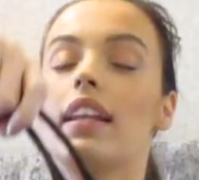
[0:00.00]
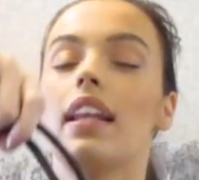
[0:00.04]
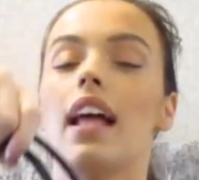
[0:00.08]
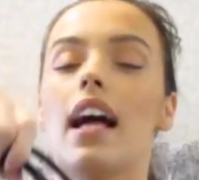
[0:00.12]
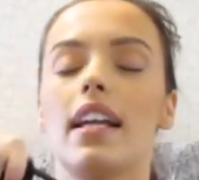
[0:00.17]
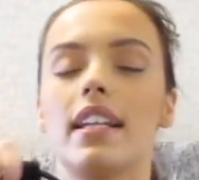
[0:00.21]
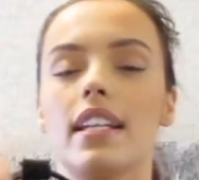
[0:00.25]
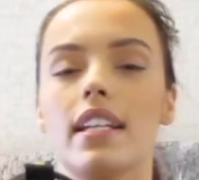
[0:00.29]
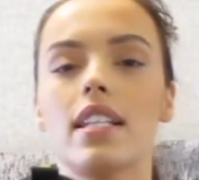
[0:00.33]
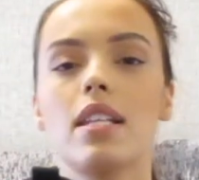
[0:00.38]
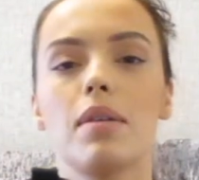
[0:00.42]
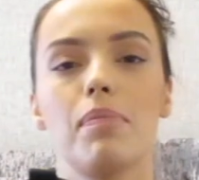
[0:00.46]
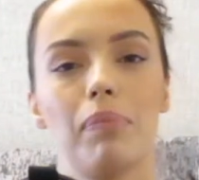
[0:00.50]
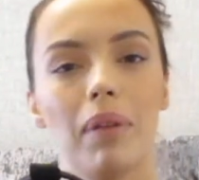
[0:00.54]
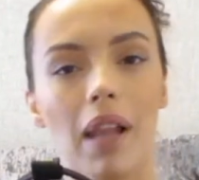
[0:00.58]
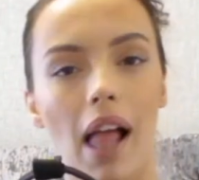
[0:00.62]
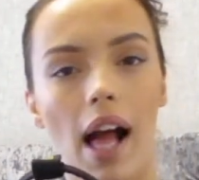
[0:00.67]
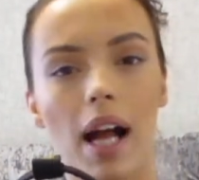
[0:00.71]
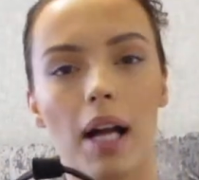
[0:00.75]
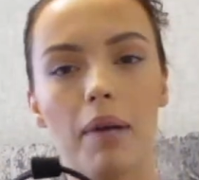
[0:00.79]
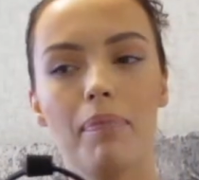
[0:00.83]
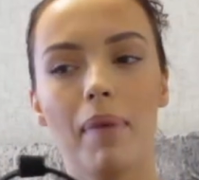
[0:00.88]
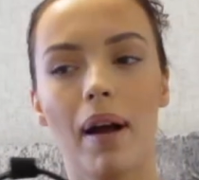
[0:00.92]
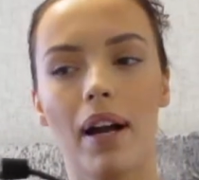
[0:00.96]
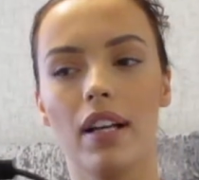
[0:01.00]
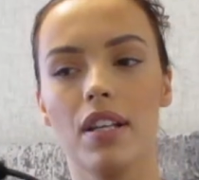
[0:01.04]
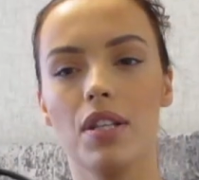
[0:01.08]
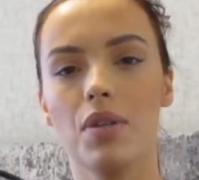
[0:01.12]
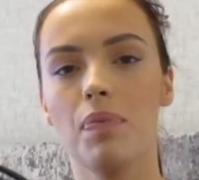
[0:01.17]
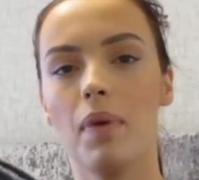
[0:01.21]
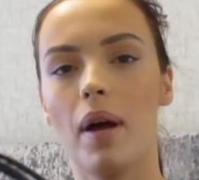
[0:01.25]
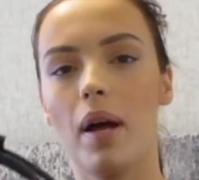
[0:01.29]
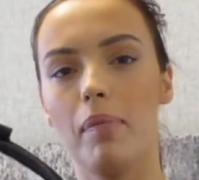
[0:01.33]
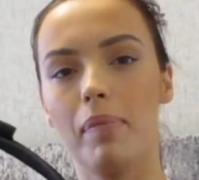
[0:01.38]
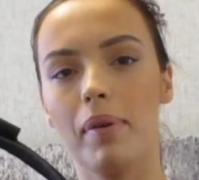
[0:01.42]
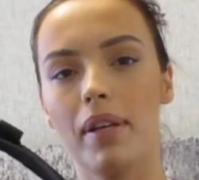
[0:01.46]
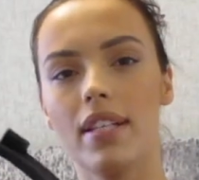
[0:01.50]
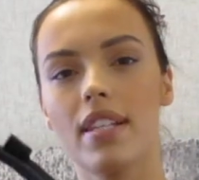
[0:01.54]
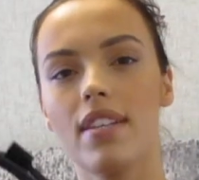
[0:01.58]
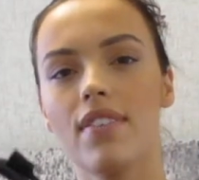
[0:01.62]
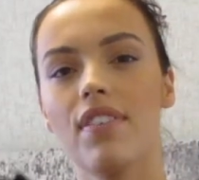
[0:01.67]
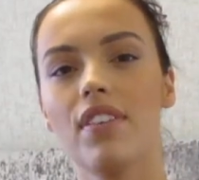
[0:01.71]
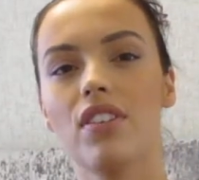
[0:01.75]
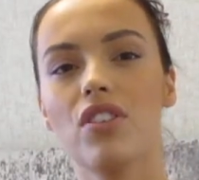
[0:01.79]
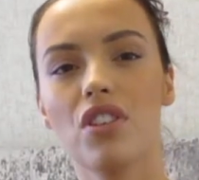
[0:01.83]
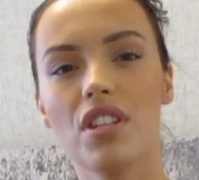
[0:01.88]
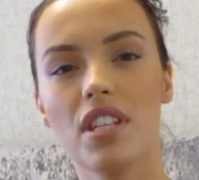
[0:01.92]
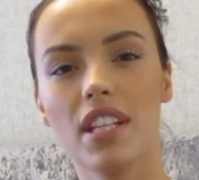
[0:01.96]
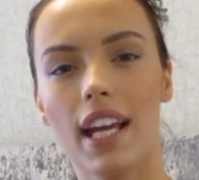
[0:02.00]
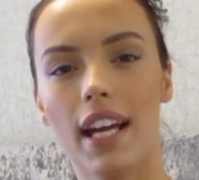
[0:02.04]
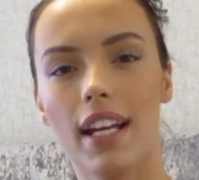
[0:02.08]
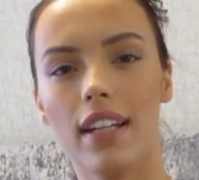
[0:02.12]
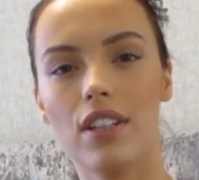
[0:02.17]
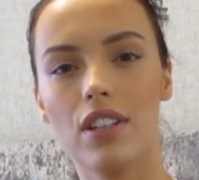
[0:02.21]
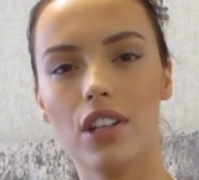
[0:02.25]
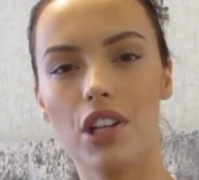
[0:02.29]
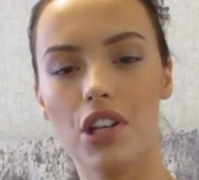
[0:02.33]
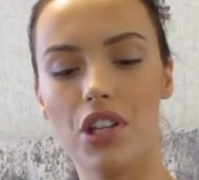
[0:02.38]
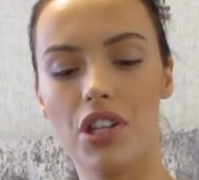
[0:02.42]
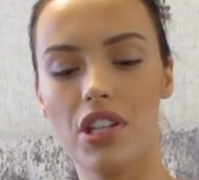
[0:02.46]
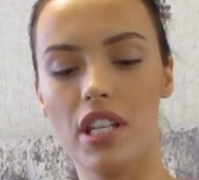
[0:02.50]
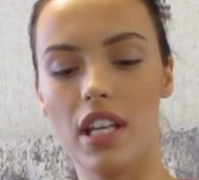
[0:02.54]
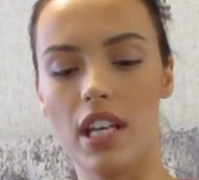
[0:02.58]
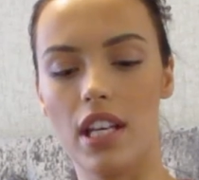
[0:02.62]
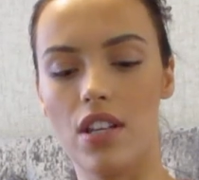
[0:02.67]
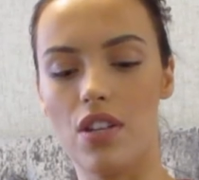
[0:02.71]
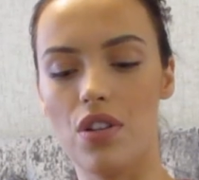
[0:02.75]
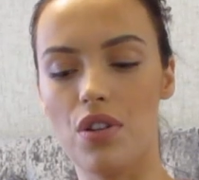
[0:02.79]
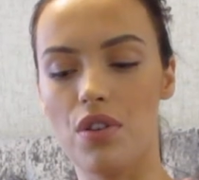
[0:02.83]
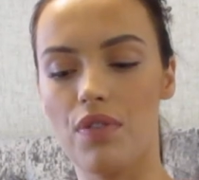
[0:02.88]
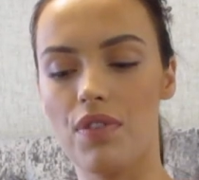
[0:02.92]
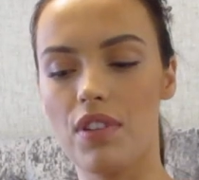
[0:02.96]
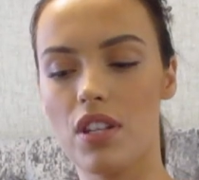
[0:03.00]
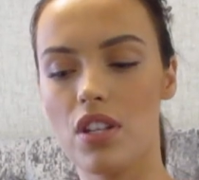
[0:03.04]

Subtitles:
glad it's a black bag as well, because if it does get dirty and stuff,